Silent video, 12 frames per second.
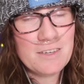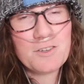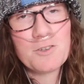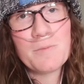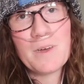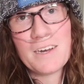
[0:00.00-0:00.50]

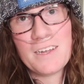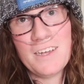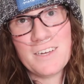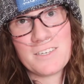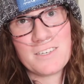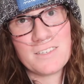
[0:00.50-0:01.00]
this new
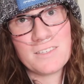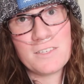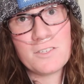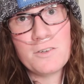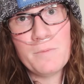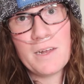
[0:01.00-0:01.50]
medication.
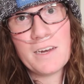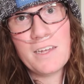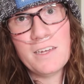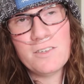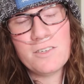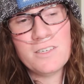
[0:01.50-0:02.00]
This new
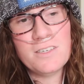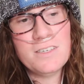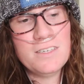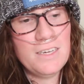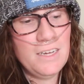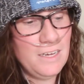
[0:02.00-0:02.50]

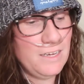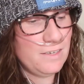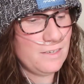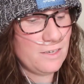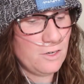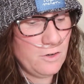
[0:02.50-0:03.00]
medication
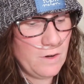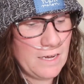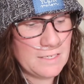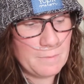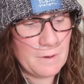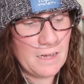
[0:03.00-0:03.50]
is a new
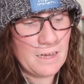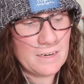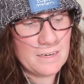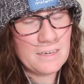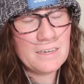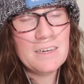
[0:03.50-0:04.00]

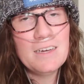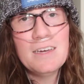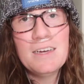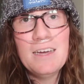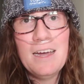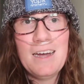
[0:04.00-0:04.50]
antibiotic
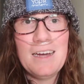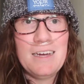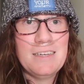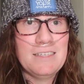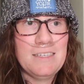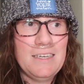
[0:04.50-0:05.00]

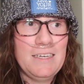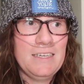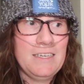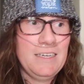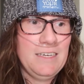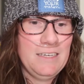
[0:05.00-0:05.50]
and
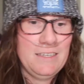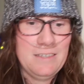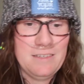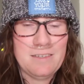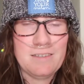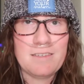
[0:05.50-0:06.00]
it
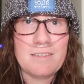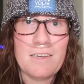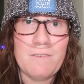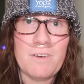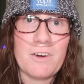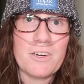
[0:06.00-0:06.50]
is
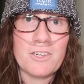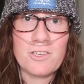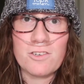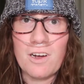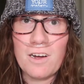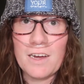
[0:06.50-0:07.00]
a very
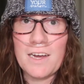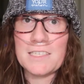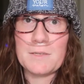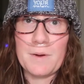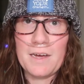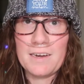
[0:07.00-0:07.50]
strong
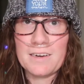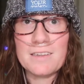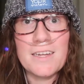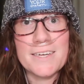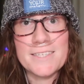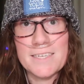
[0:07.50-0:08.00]

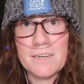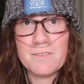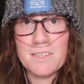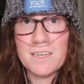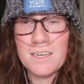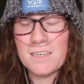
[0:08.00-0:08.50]
antibiotic like
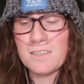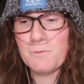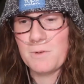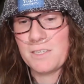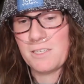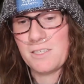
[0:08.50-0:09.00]

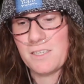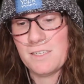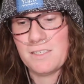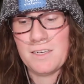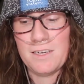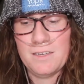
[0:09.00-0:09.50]
Cefdinir, which
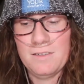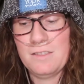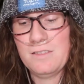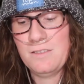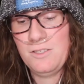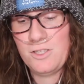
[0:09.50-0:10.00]
is a
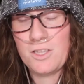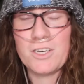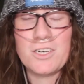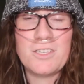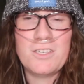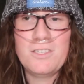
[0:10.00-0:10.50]

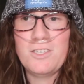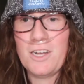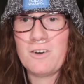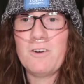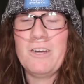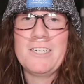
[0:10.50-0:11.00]
third
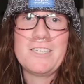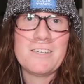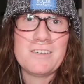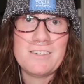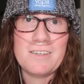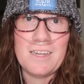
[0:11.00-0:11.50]

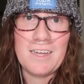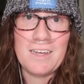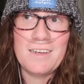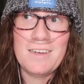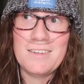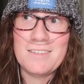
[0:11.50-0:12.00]
generation
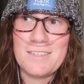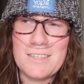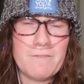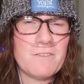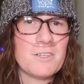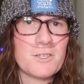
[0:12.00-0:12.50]

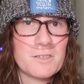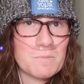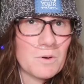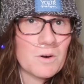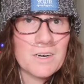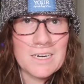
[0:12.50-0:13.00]

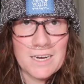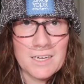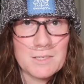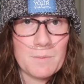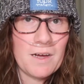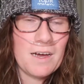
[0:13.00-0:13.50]
cephalosporin
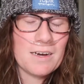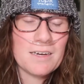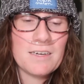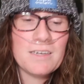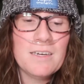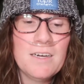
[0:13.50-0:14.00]

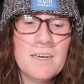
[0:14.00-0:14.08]
antibiotic.